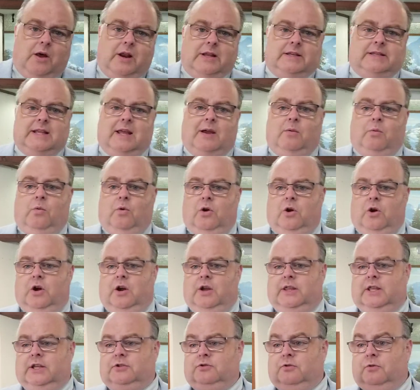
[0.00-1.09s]
what is that
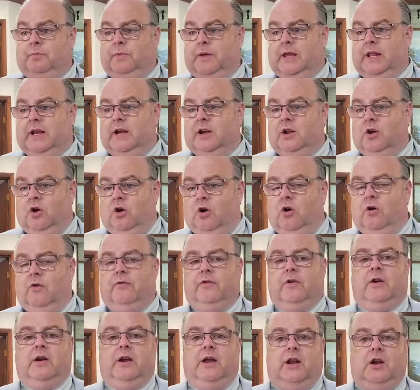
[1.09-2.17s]
word that's repeated
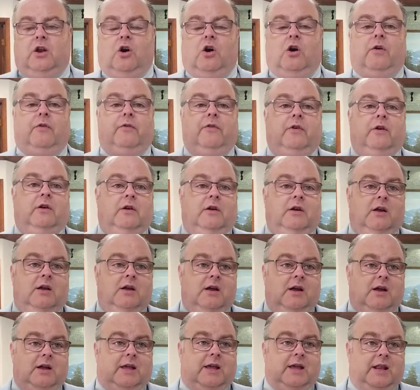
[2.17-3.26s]
over and over
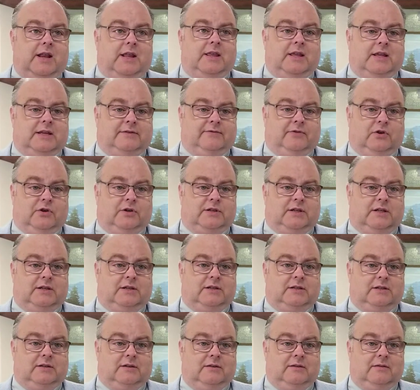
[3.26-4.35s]
again in these
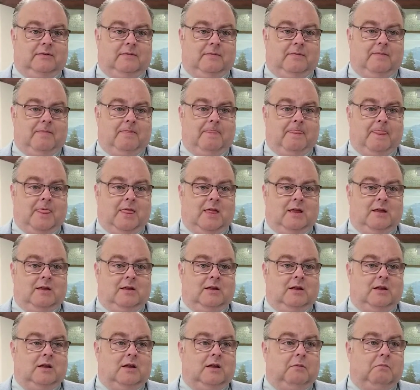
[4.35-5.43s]
verses?
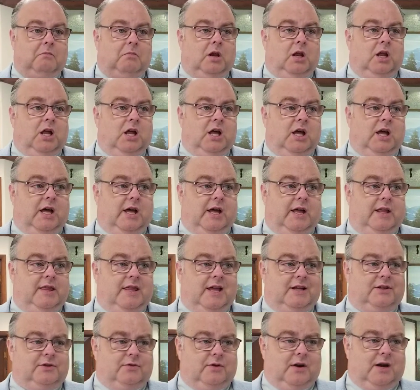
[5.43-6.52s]
Blood. blood.
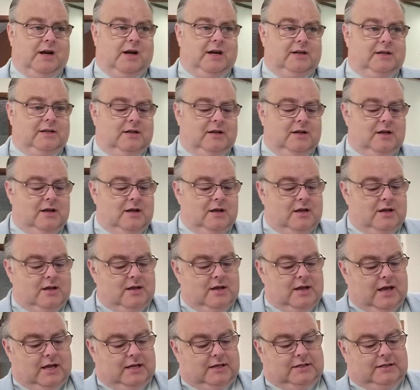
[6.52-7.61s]
that's right.
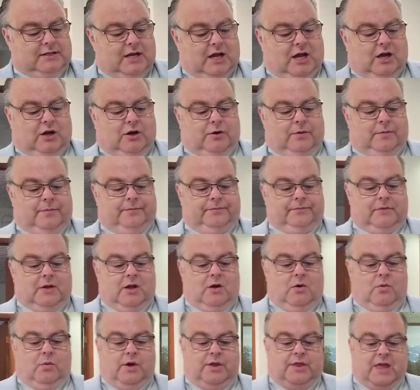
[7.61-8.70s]
And so,
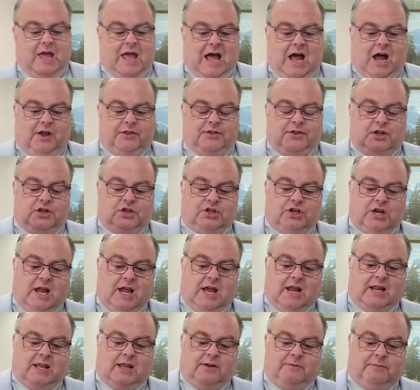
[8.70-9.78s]
without the
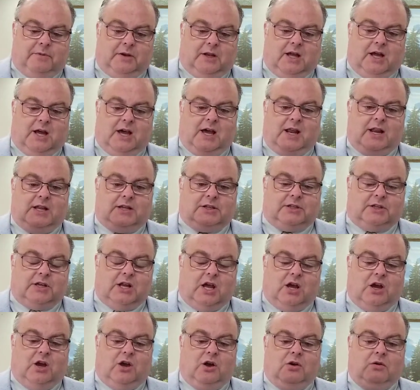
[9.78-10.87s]
shedding of blood is
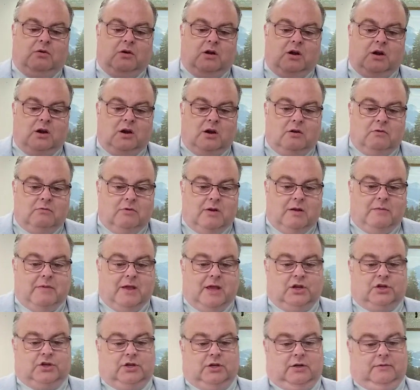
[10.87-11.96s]
no
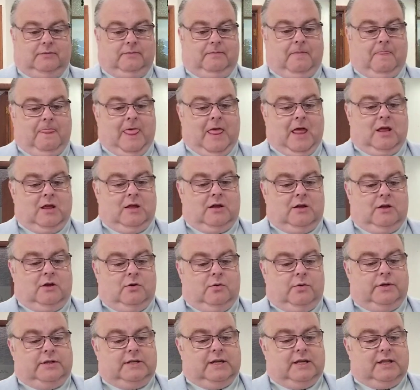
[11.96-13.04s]
remission.
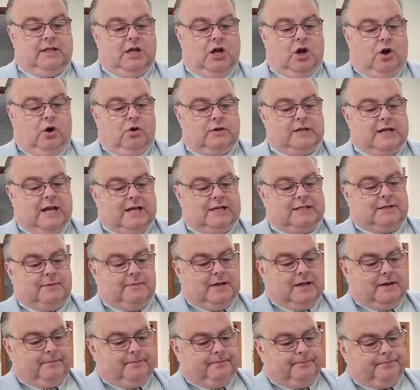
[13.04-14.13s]
We see in the Old
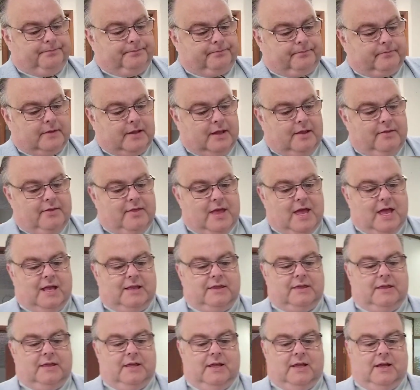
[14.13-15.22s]
Testament
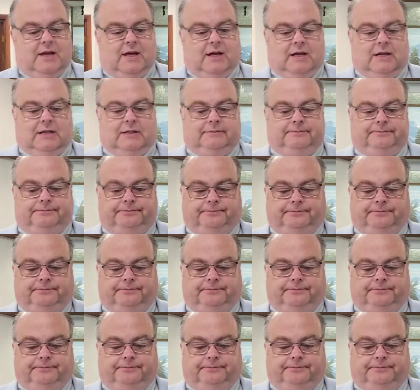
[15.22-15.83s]
that the, uh,